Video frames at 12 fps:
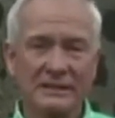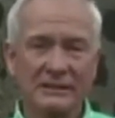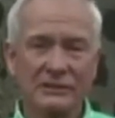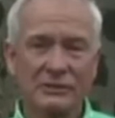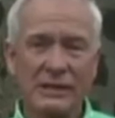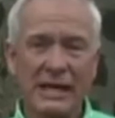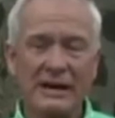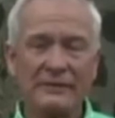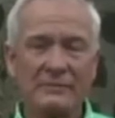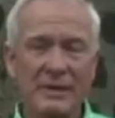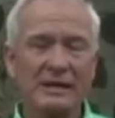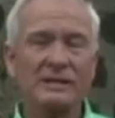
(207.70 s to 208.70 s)
So we have
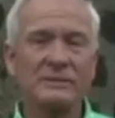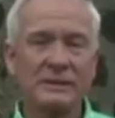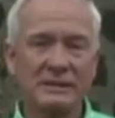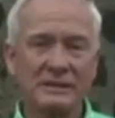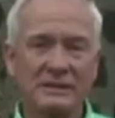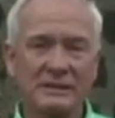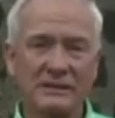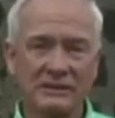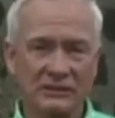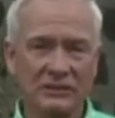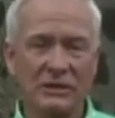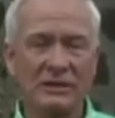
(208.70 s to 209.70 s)
a monument that's
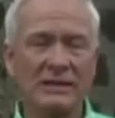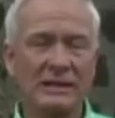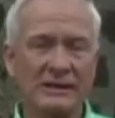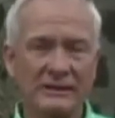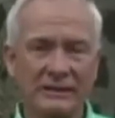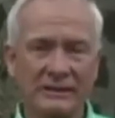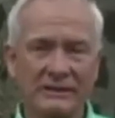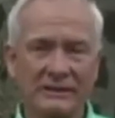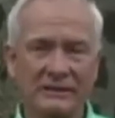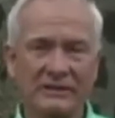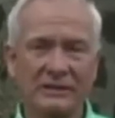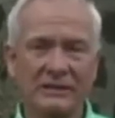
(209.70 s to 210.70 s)
starting out here
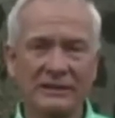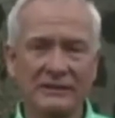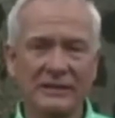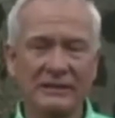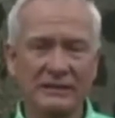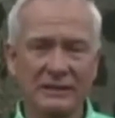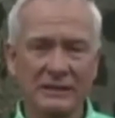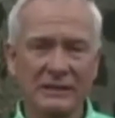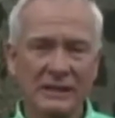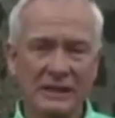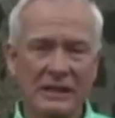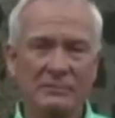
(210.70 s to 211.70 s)
that's a living,
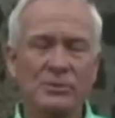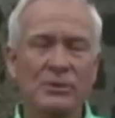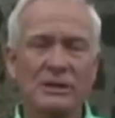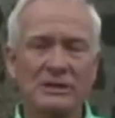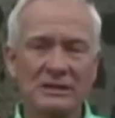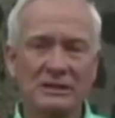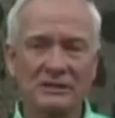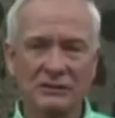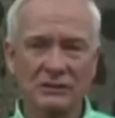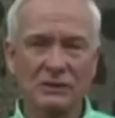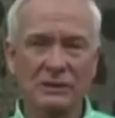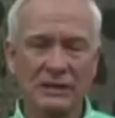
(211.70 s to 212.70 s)
a breathing
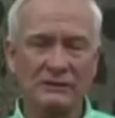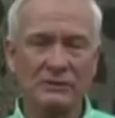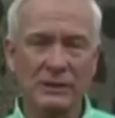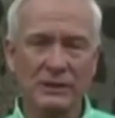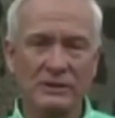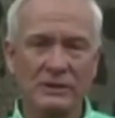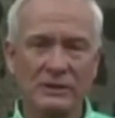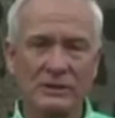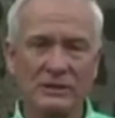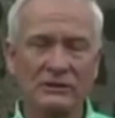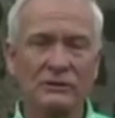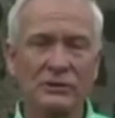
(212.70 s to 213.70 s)
story of what occurred,
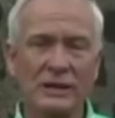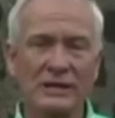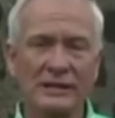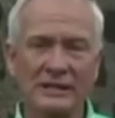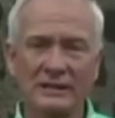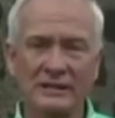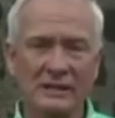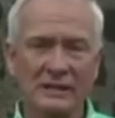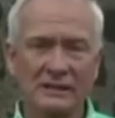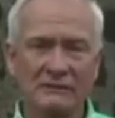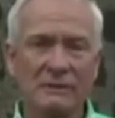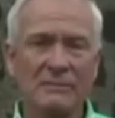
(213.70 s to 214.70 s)
a story that
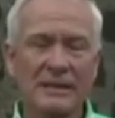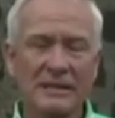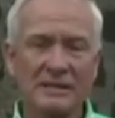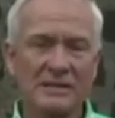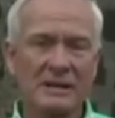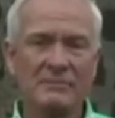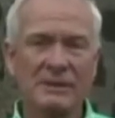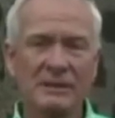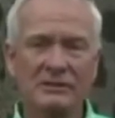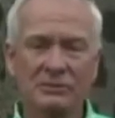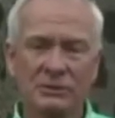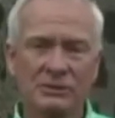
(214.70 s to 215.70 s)
for many
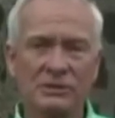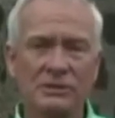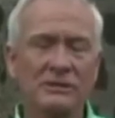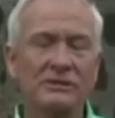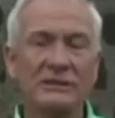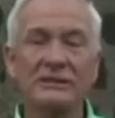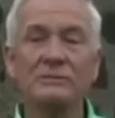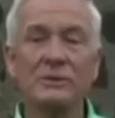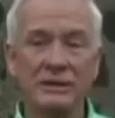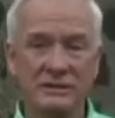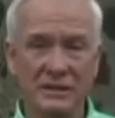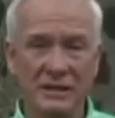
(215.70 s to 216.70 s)
Japanese who were interned here didn't
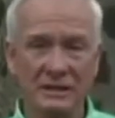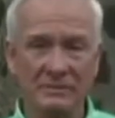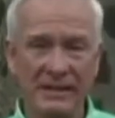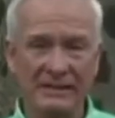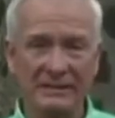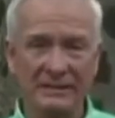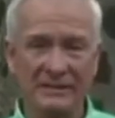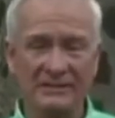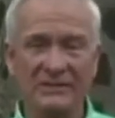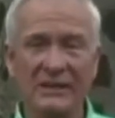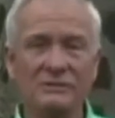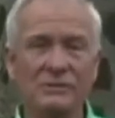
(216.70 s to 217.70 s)
want to talk about. This
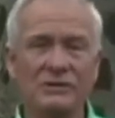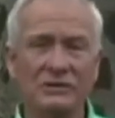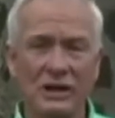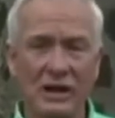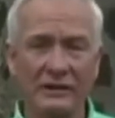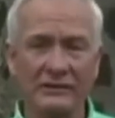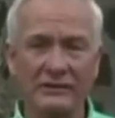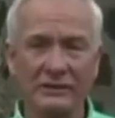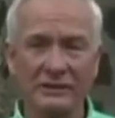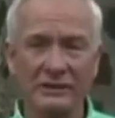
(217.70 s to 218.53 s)
site was lost.